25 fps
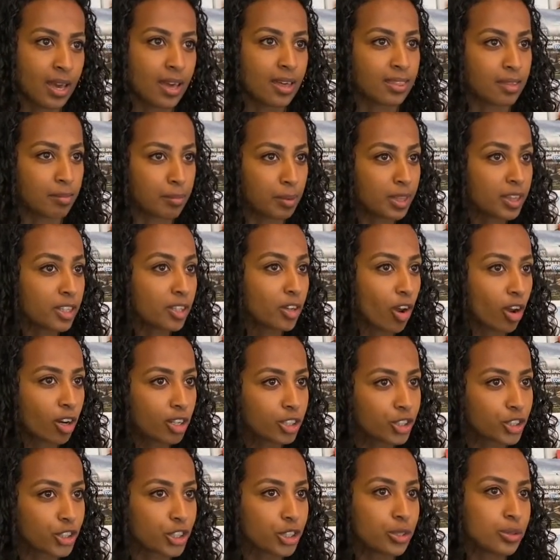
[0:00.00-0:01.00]
The
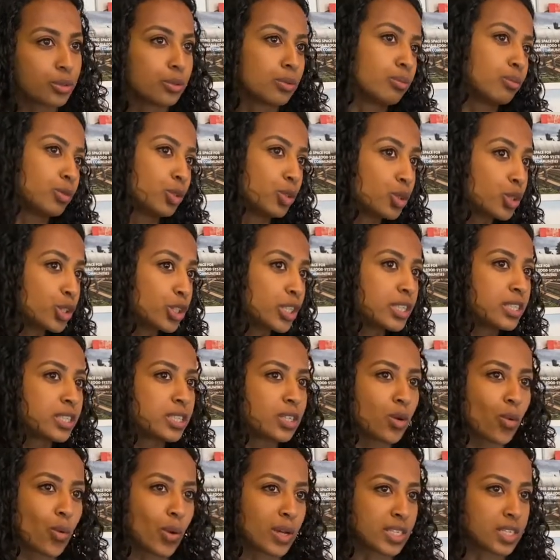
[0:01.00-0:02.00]
methodology, usually
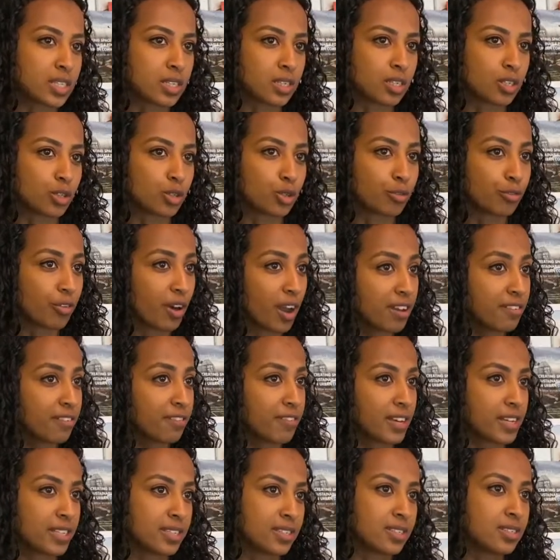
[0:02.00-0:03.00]
sequenced into 5
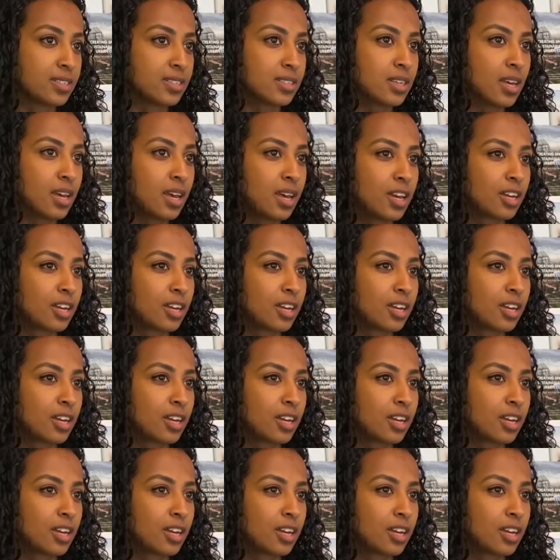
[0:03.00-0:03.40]
phases,